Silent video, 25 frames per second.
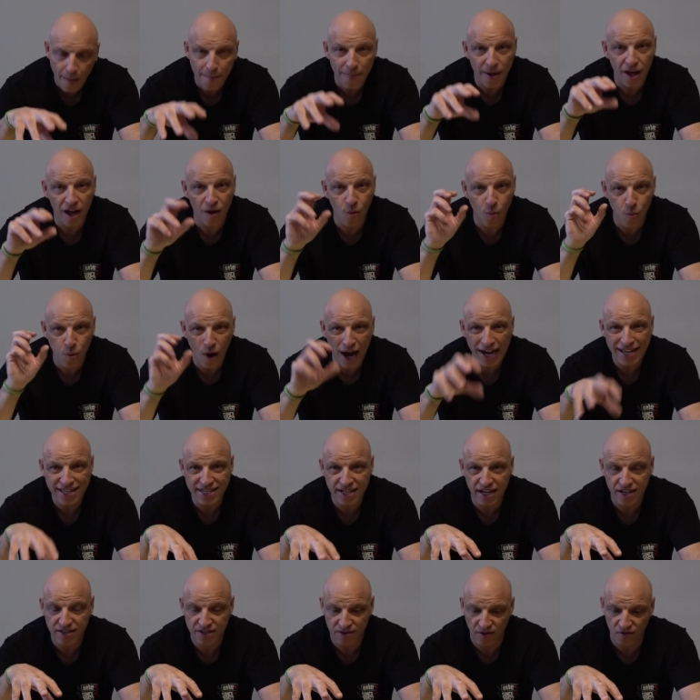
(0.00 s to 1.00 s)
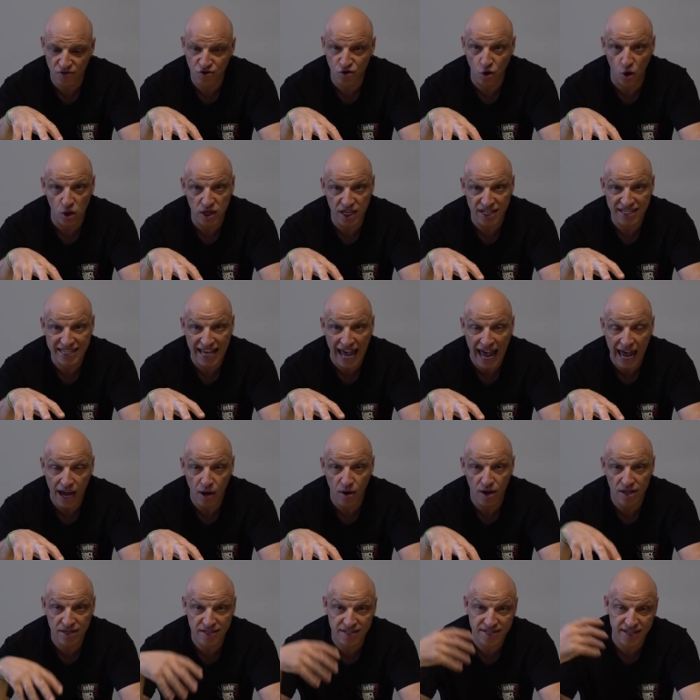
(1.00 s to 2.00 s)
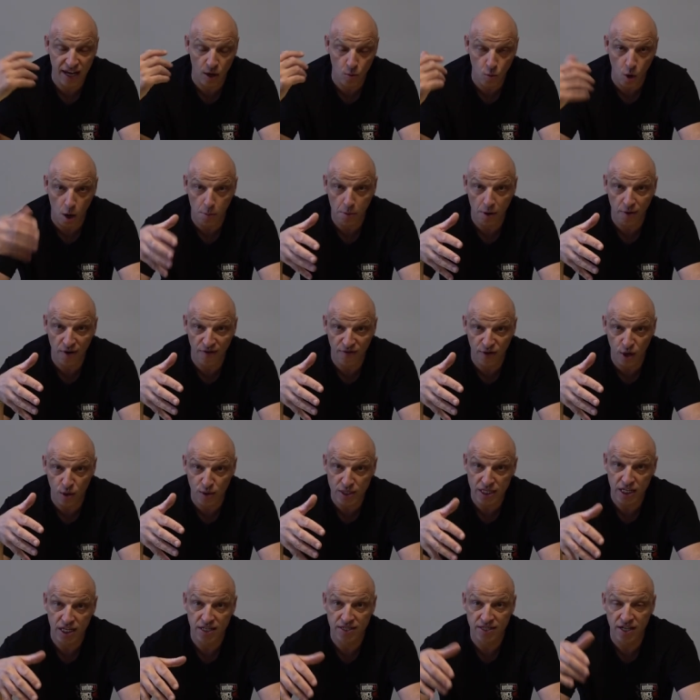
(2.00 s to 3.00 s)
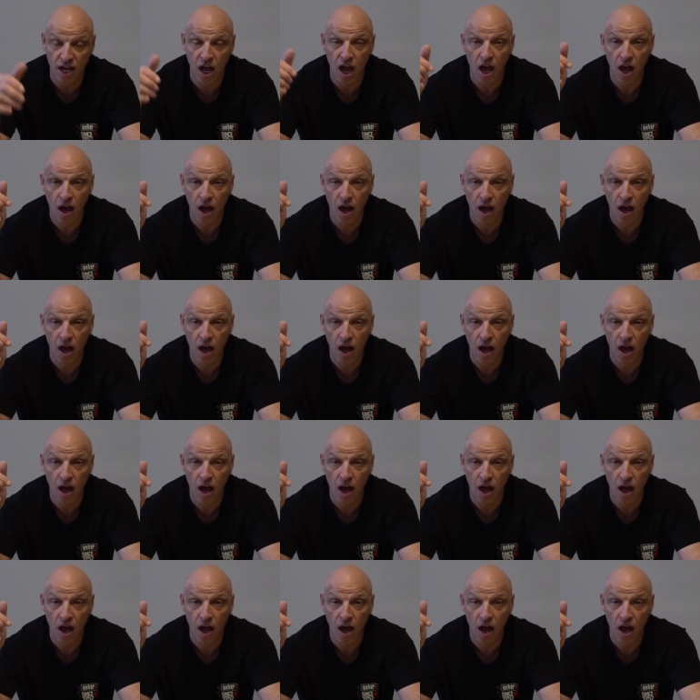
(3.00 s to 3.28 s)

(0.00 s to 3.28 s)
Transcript: But wait until I've tried this out and see what my reviews is